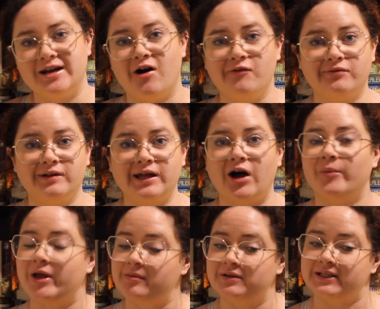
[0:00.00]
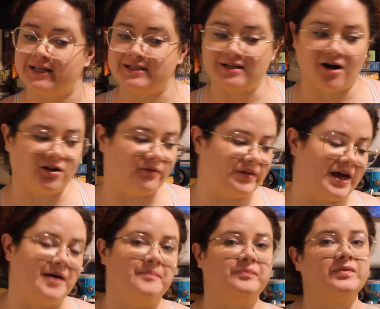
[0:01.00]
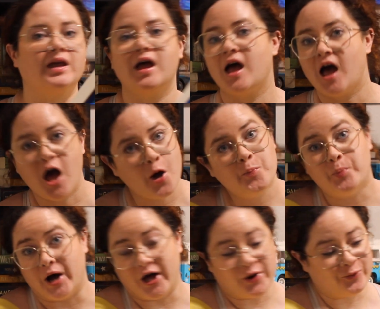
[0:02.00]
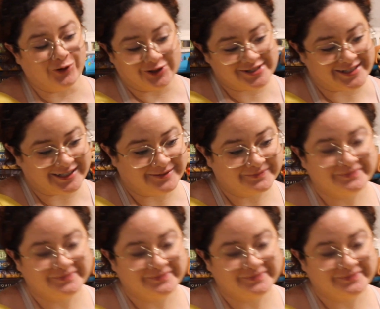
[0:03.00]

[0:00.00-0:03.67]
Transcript: Hopefully I'll be able to get to all of them, but we'll see.